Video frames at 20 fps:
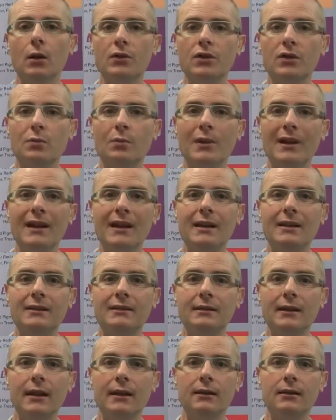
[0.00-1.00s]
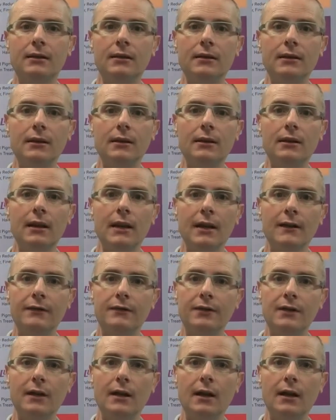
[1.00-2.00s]
which means that the
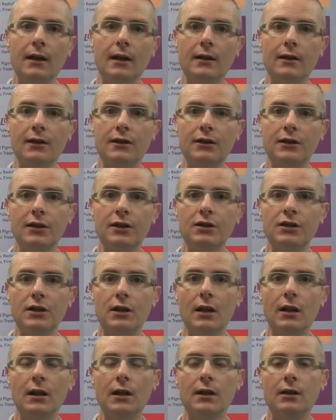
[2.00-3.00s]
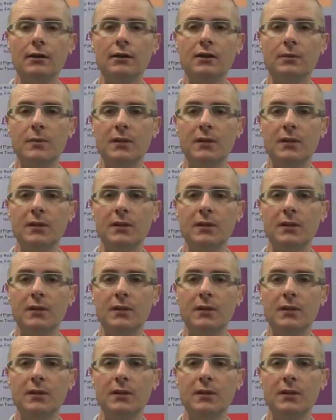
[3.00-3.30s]
FDA and the TGA